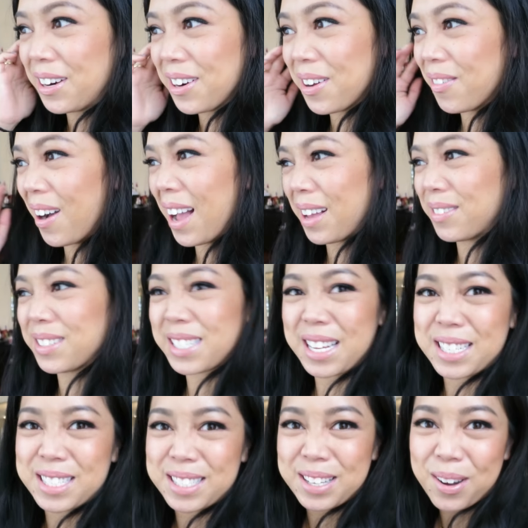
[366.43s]
I don't know why, it was
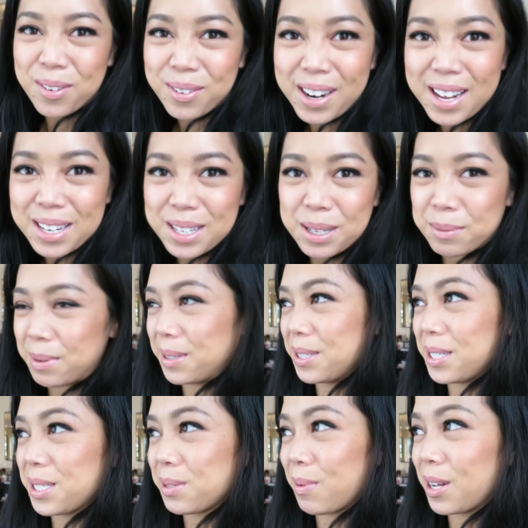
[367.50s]
like so random. I
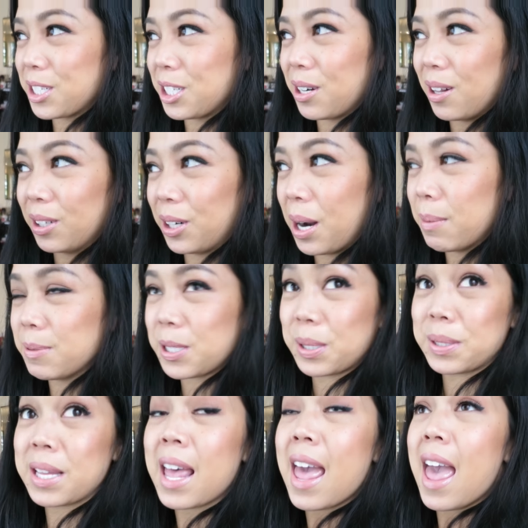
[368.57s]
was just watching all her
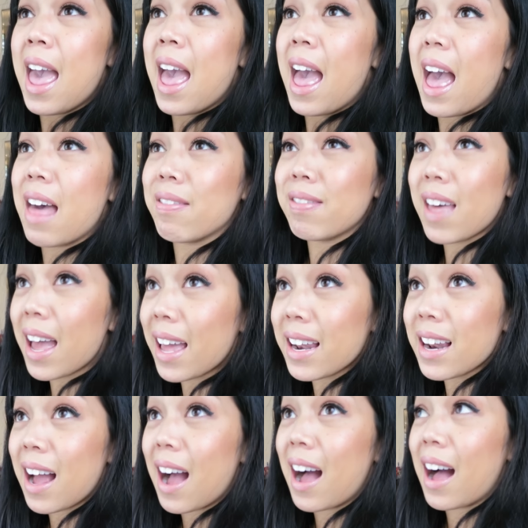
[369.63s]
episodes. And
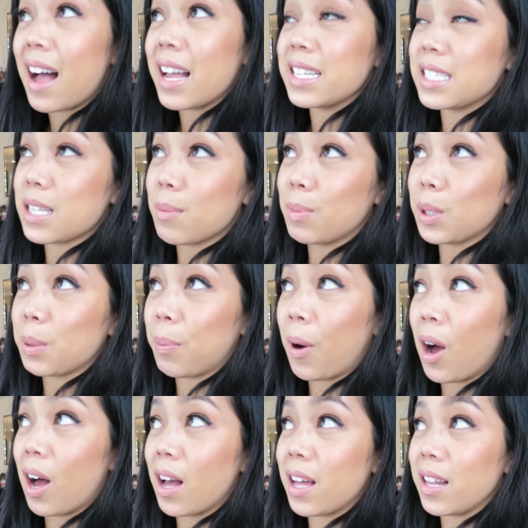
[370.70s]
then I stumbled
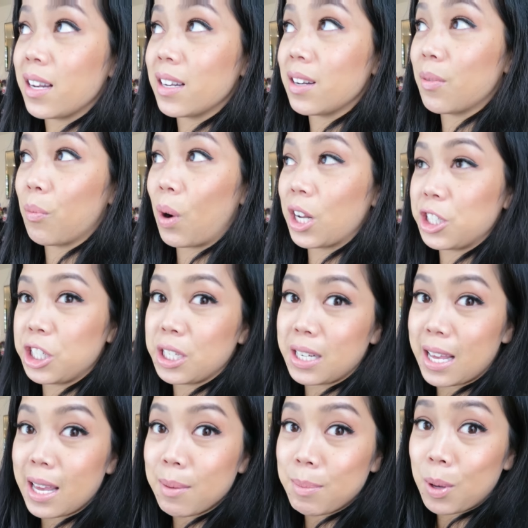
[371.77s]
upon
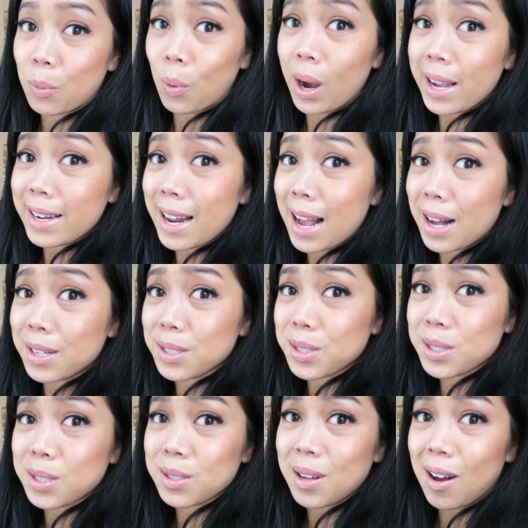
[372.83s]
watching Amy
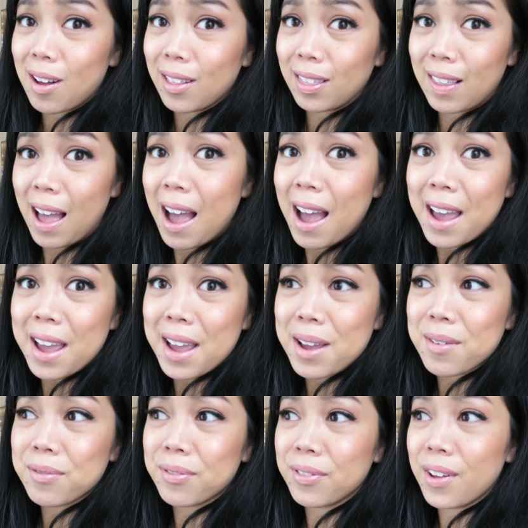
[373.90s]
Winehouse
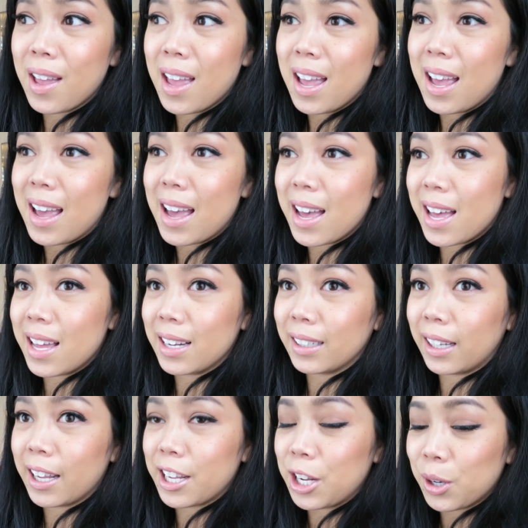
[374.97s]
live and
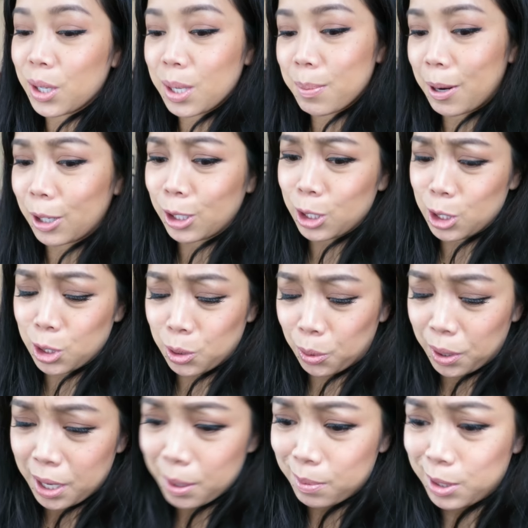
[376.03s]
like hearing about her
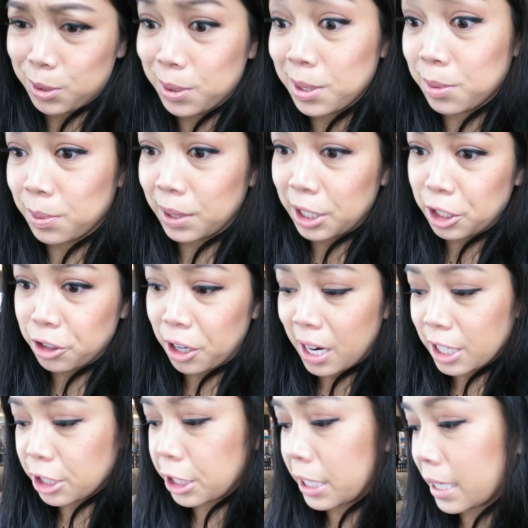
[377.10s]
story, which was really
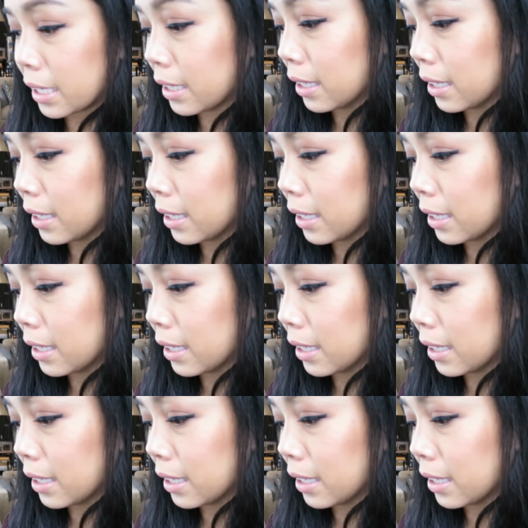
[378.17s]
tragic.